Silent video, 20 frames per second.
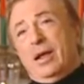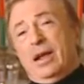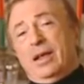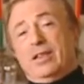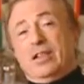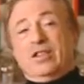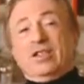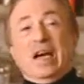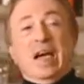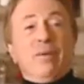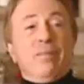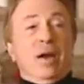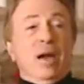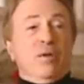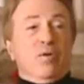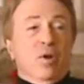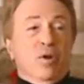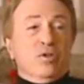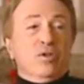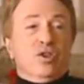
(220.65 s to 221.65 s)
At the time
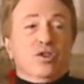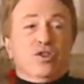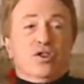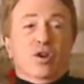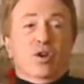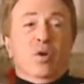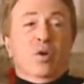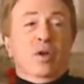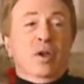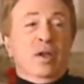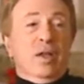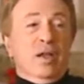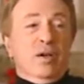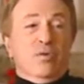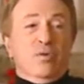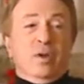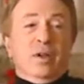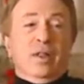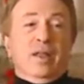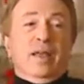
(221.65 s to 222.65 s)
I wrote the show,
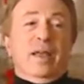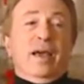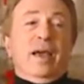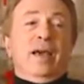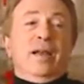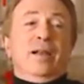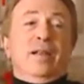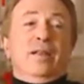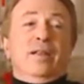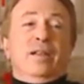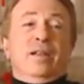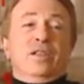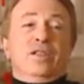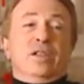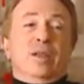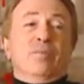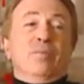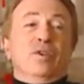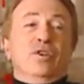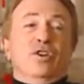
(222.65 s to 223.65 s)
it really had a little
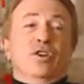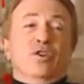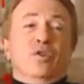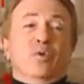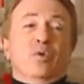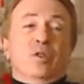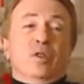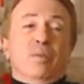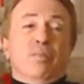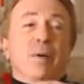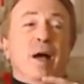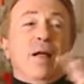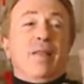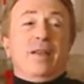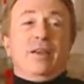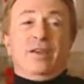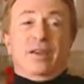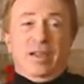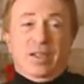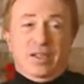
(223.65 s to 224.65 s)
something to do with the
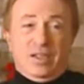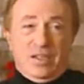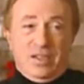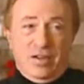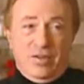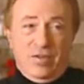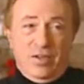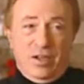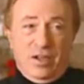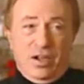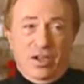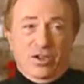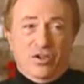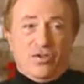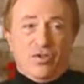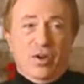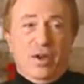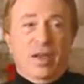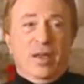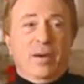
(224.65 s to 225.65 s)
politics of the
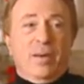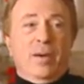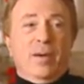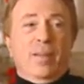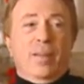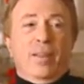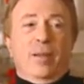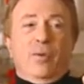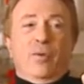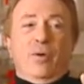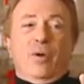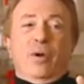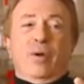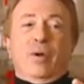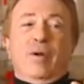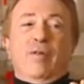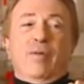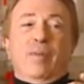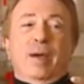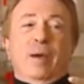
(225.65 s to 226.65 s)
country,
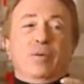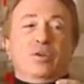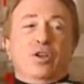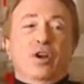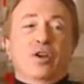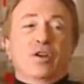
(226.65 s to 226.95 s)
where everybody was